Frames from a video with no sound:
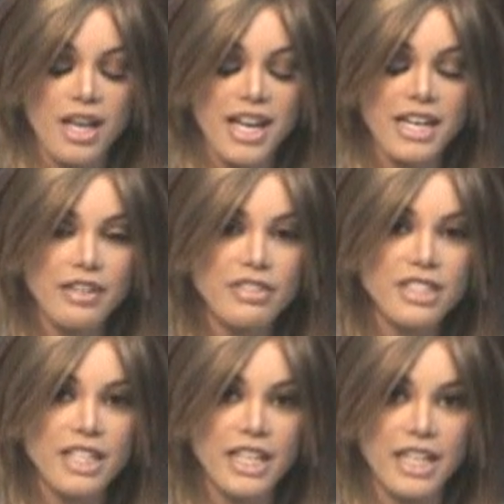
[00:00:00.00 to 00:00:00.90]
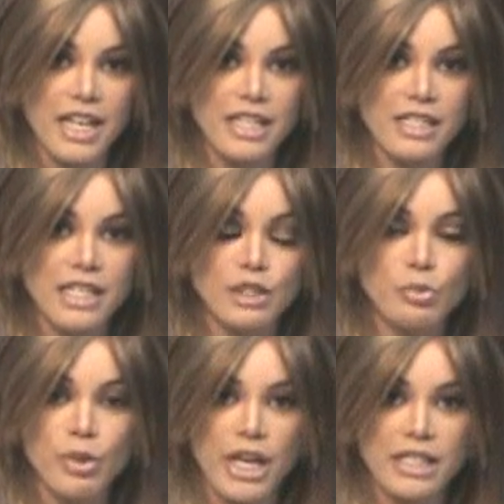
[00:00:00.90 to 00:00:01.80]
I have to say again, that's
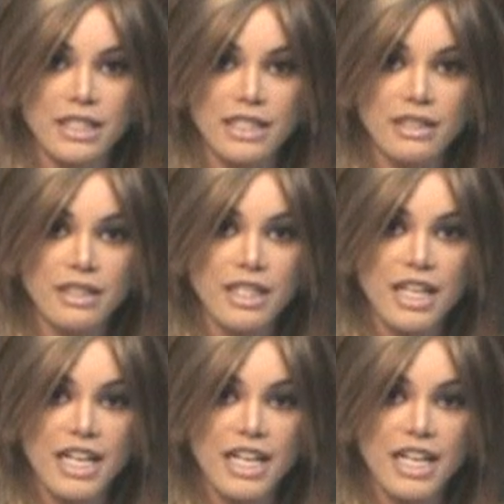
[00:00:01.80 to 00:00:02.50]
Brandon,